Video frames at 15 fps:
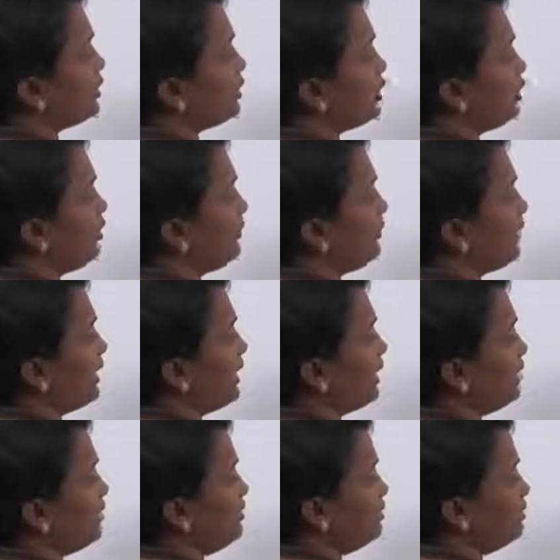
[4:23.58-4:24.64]
top
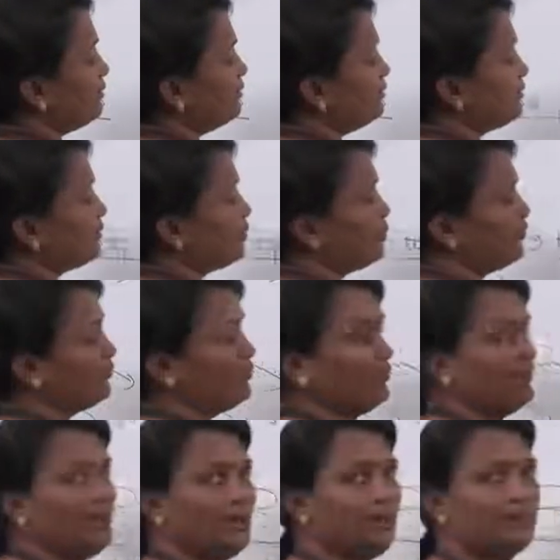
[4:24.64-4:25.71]
end we are
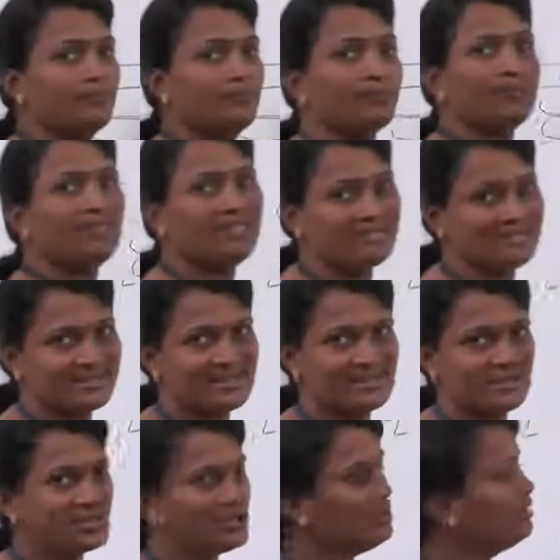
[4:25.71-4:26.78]
performing
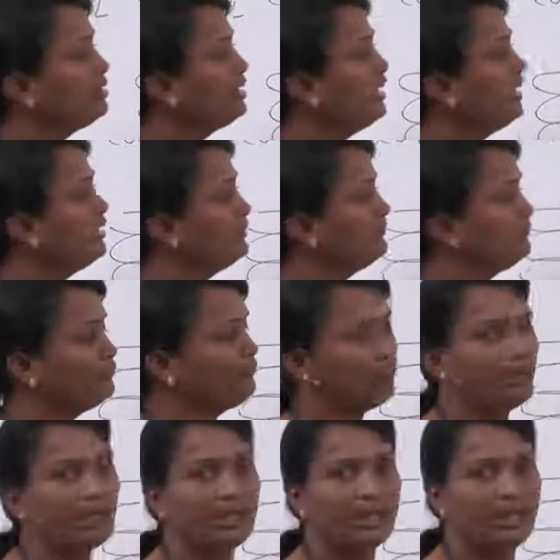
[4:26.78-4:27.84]
insertion, and if you
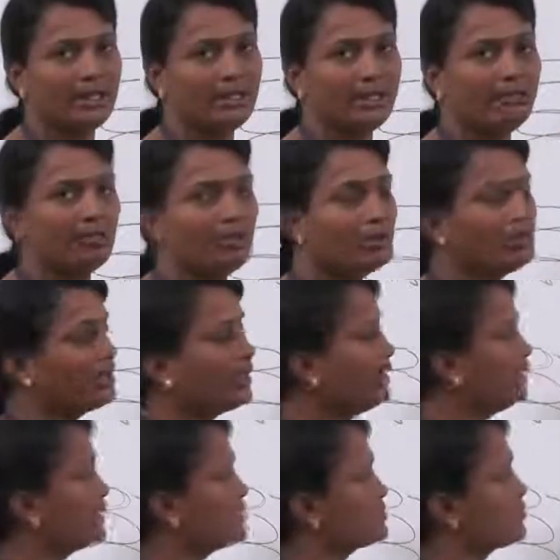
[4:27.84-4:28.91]
want any book,
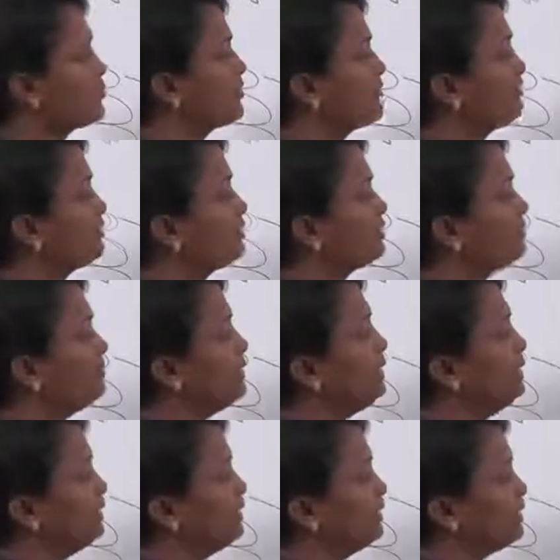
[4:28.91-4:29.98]
it is
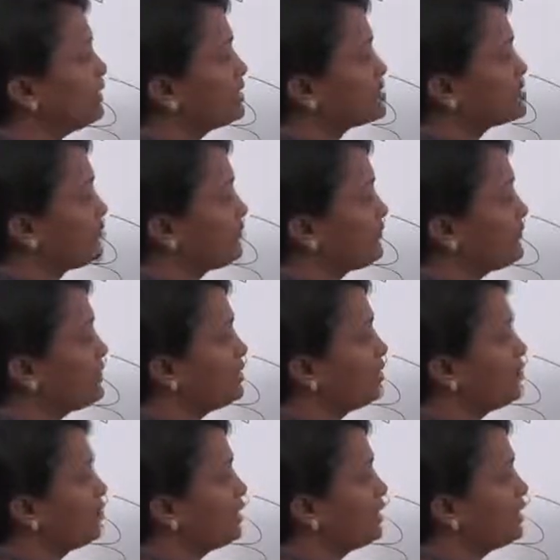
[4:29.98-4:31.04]

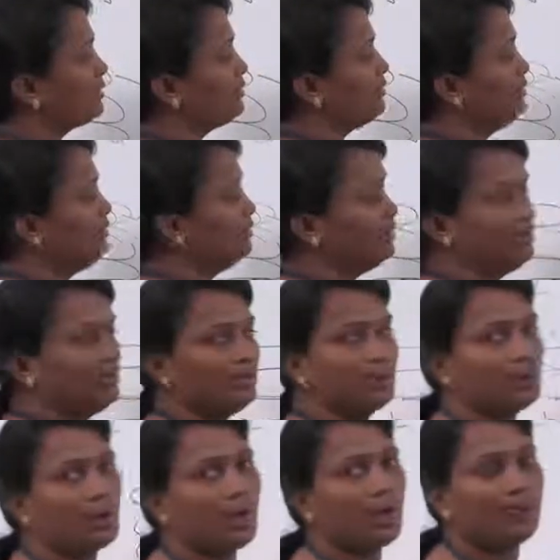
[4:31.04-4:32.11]
preferred to take the
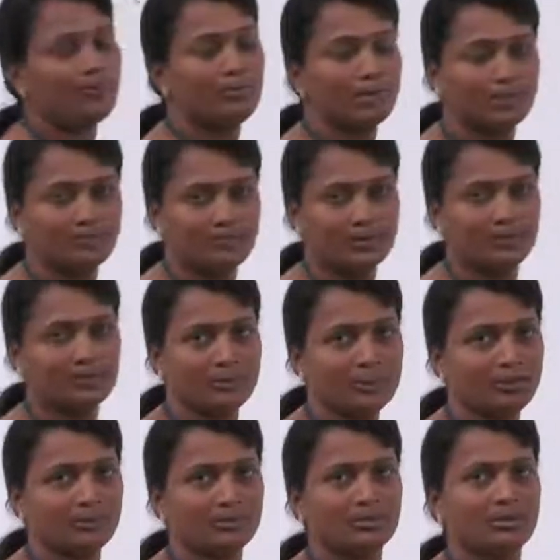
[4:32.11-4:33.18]
top book from
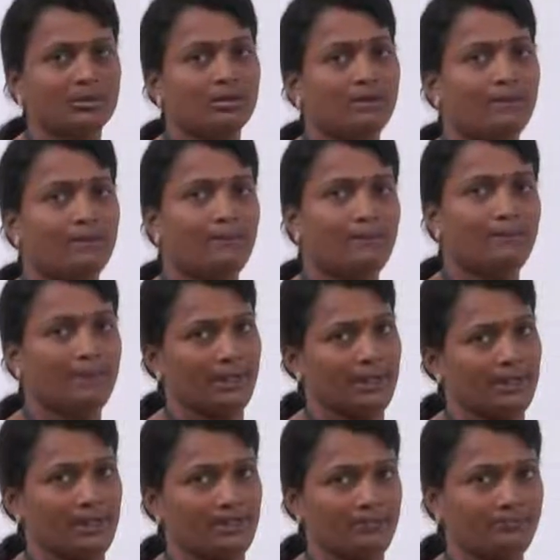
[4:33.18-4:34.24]
the
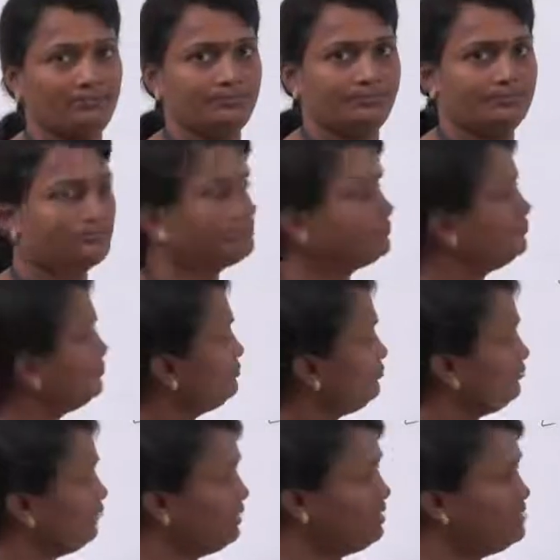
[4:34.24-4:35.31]
pile.
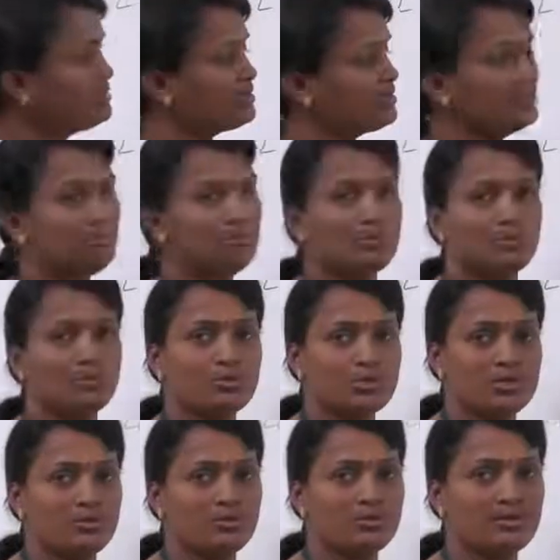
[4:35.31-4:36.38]
These are the two
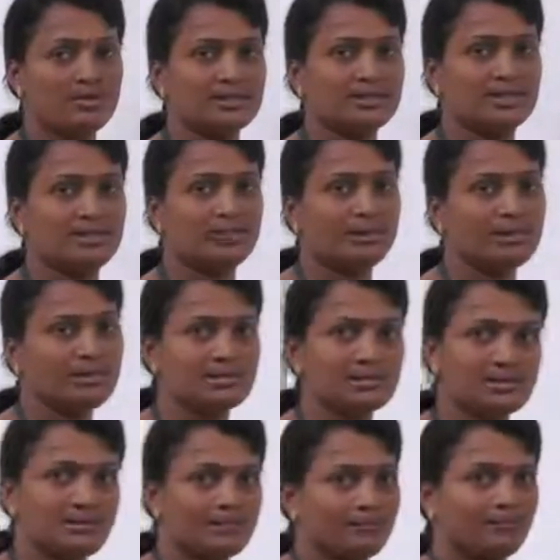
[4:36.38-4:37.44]
general examples